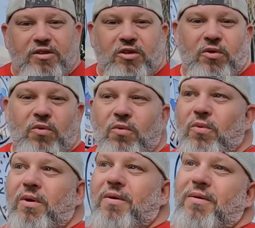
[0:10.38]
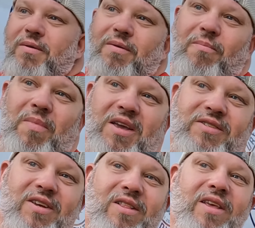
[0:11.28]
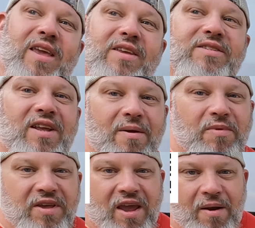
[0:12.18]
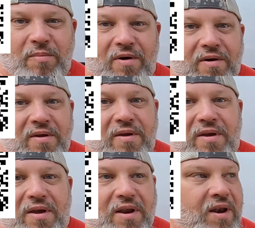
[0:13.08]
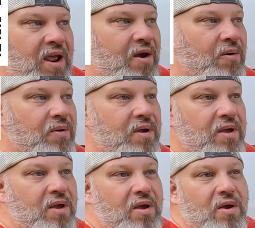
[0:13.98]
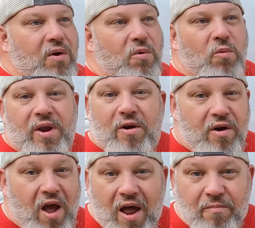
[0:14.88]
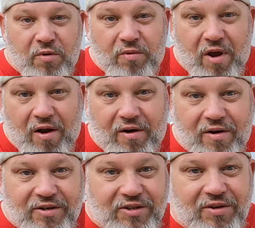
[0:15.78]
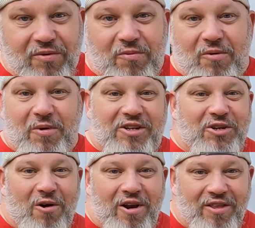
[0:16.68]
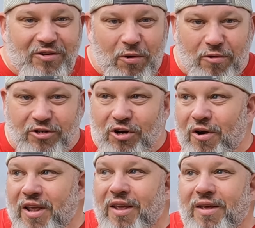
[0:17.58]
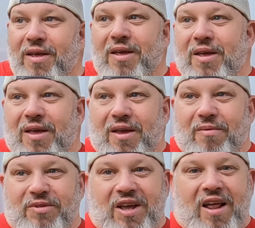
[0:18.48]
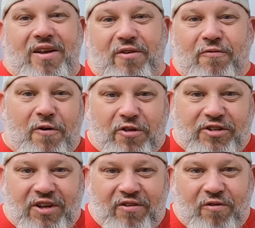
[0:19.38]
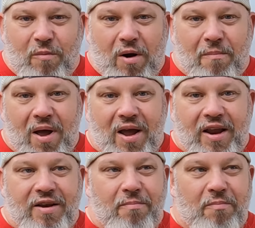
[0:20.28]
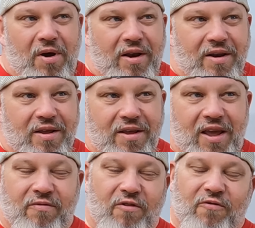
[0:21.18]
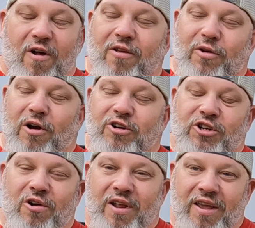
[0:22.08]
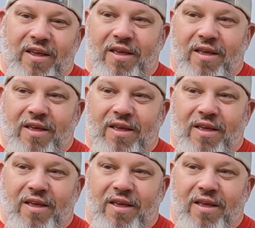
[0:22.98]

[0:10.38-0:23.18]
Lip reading: to basically set up the camper. Now, we are not boondockers. When we started this whole journey, it was kind of the furthest thing from our mind, but if you followed our journey,